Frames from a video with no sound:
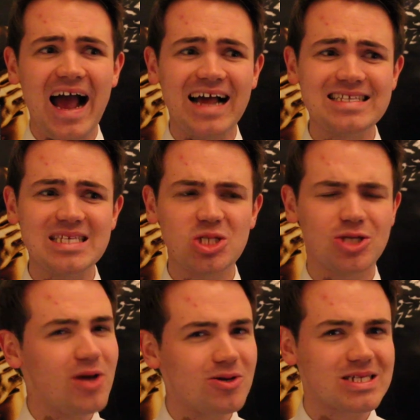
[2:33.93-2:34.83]
And
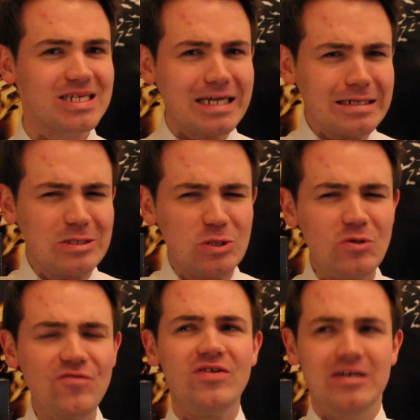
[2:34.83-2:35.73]
to be honest, it has
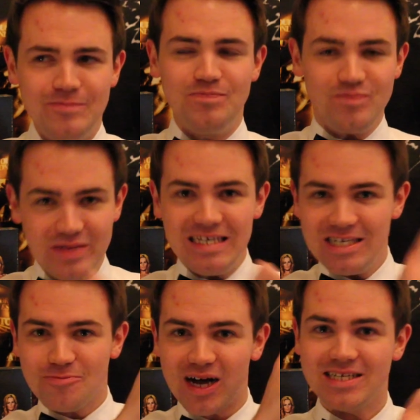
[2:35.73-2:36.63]
sort of
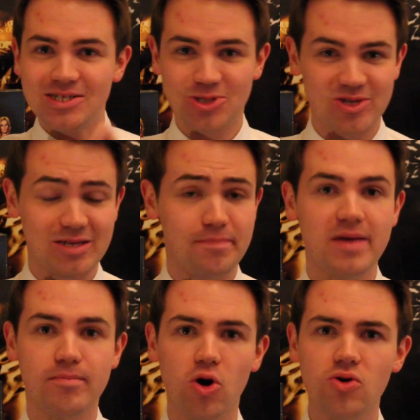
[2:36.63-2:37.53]
piqued my interest a
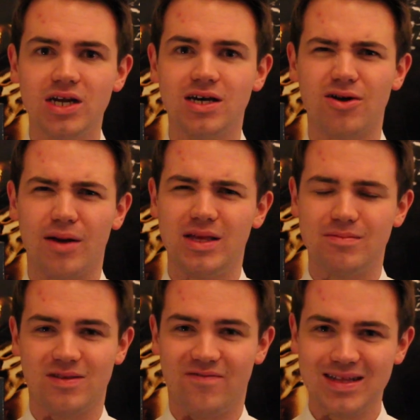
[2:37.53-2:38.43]
bit more in her. I
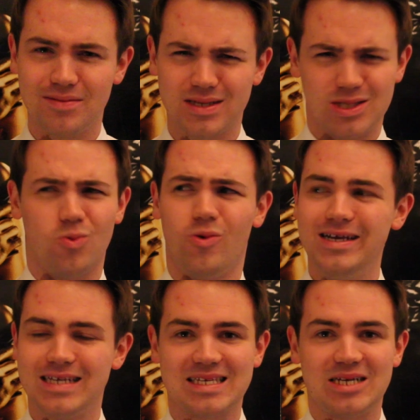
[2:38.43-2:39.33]
mean, the fact that Mr.
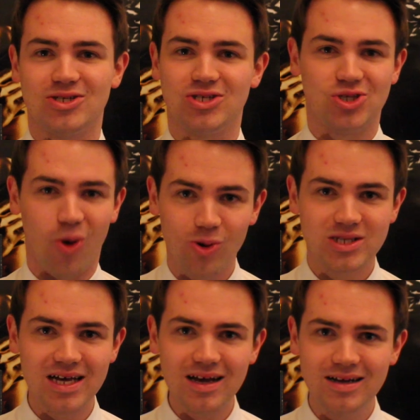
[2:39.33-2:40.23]
White has a
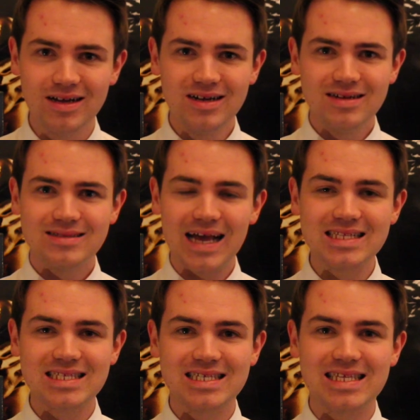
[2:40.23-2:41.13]
daughter,
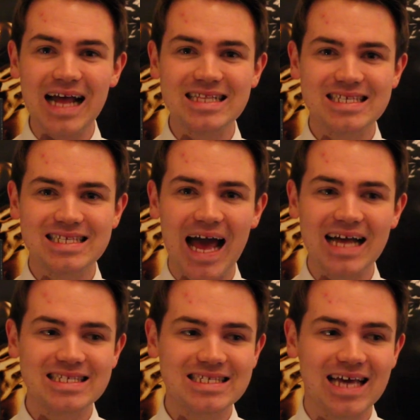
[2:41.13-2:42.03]

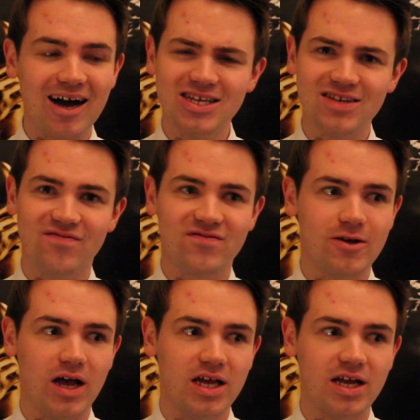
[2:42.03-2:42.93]
that's kind
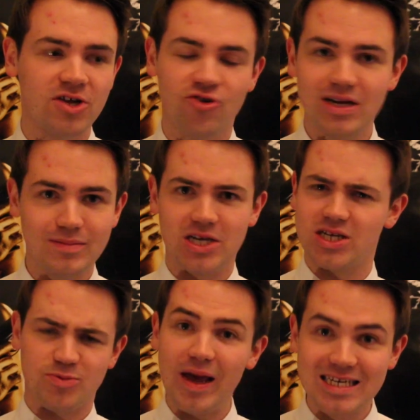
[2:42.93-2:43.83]
of incredibly
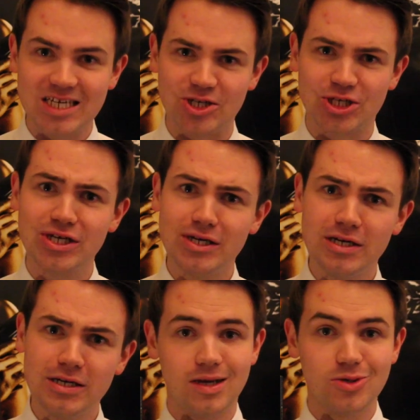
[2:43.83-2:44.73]
unexpected.
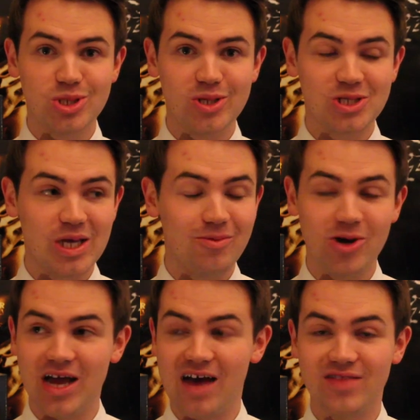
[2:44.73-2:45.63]
It also looks like we're
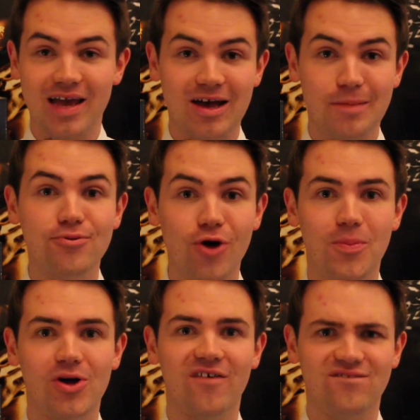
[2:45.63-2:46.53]
gonna have like a
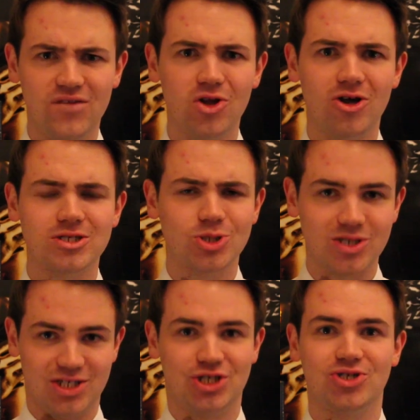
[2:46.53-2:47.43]
proper full-on
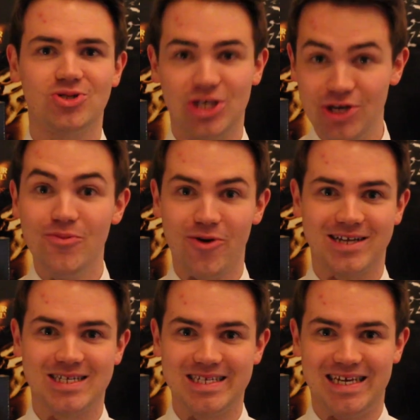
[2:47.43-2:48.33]
traditional Q
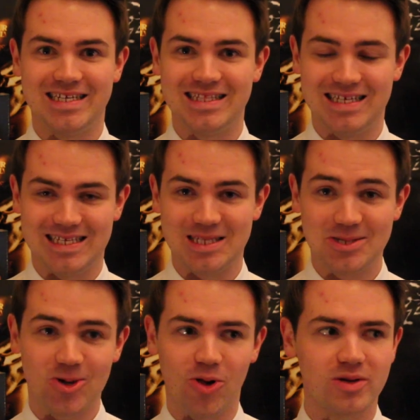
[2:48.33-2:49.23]
branch scene in this
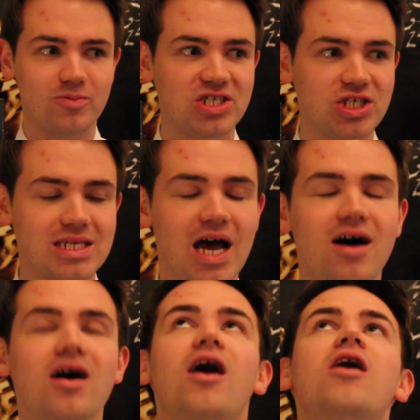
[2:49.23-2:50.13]
installment, which is,
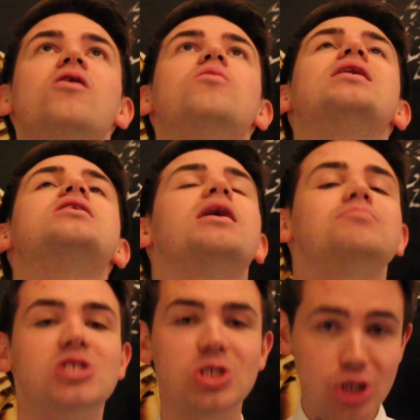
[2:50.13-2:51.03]
oh my, I'm
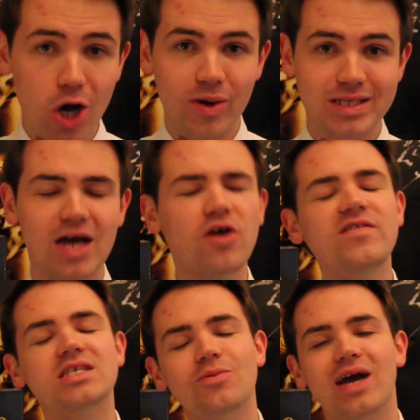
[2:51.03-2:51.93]
so excited.
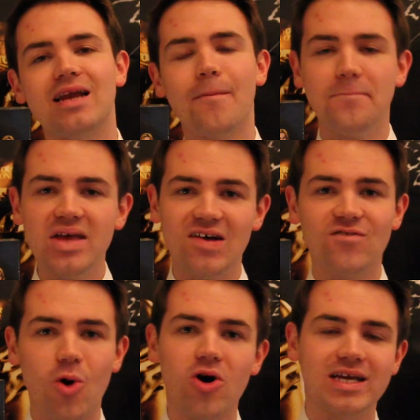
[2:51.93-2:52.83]
Obviously we had a bit
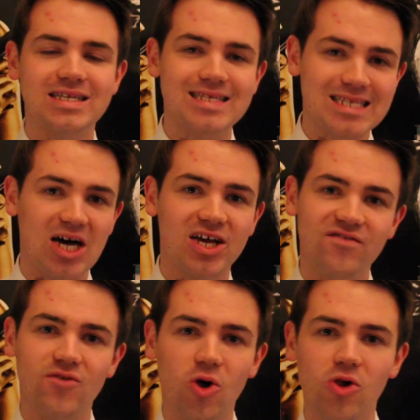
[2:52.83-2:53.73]
of one in
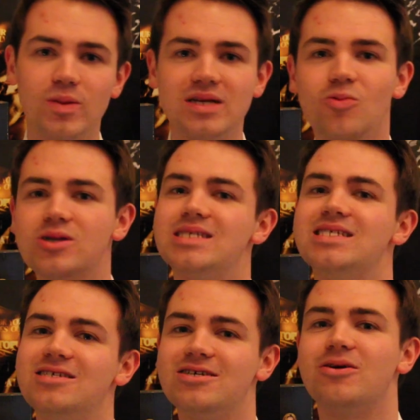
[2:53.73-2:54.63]
Skyfall, but it
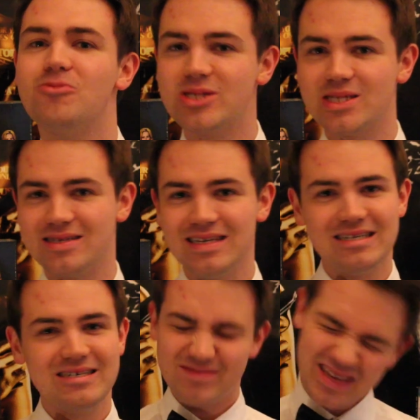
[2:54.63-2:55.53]
wasn't, you know, it wasn't
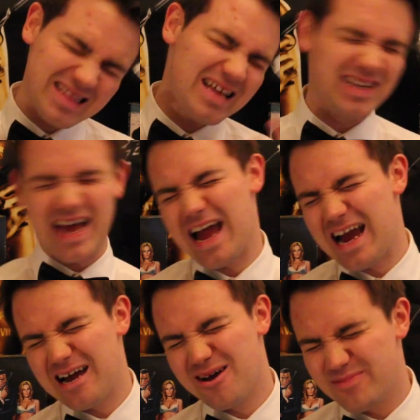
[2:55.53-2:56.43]
in the
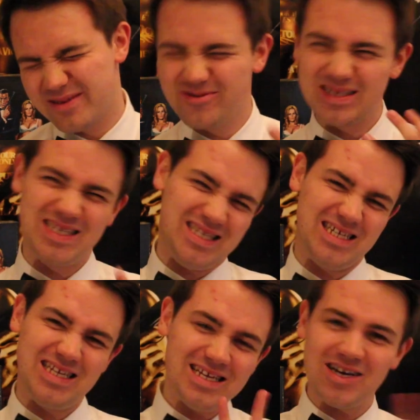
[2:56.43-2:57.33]
lab, it was,
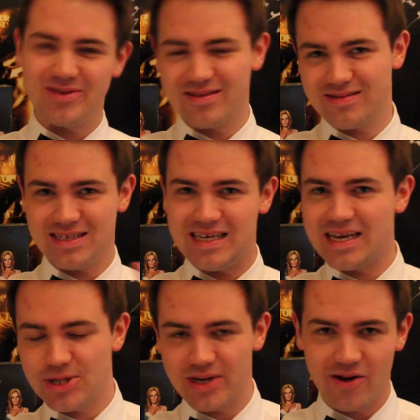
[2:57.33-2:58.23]
you know, with the
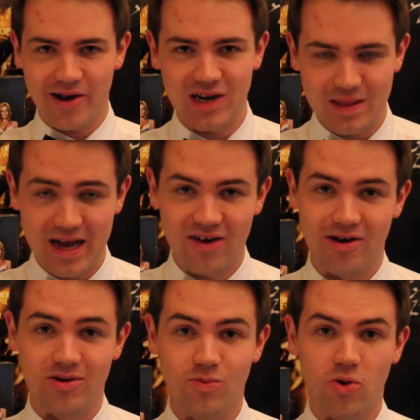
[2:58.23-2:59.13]
tinkering going on in the
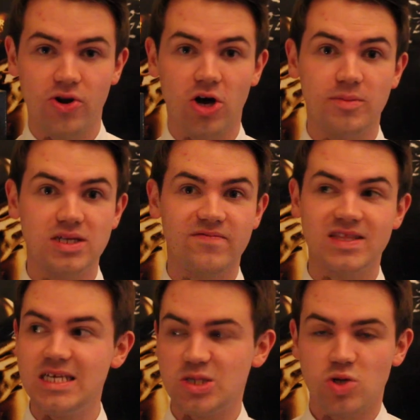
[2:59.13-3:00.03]
background and whatnot. But for
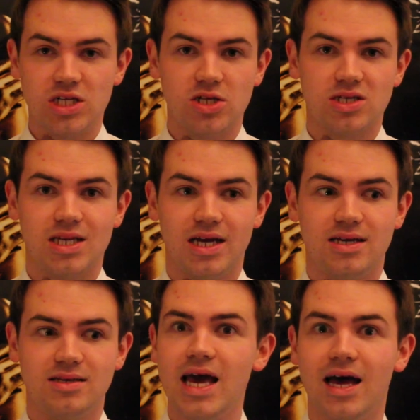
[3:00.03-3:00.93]
this one, it looks like,
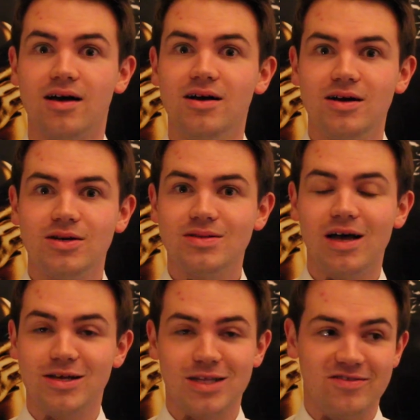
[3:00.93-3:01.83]
yeah,
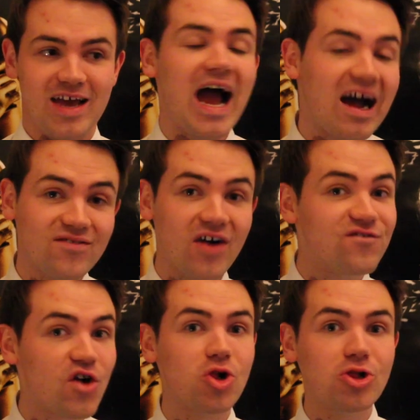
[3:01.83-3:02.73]
they have a
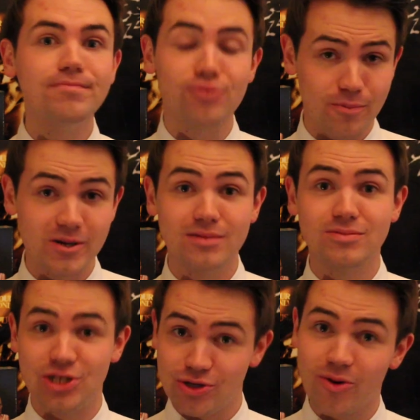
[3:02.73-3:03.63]
full proper
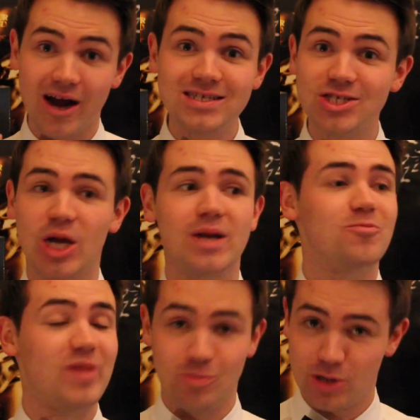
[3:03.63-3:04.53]
Q branch, and Ben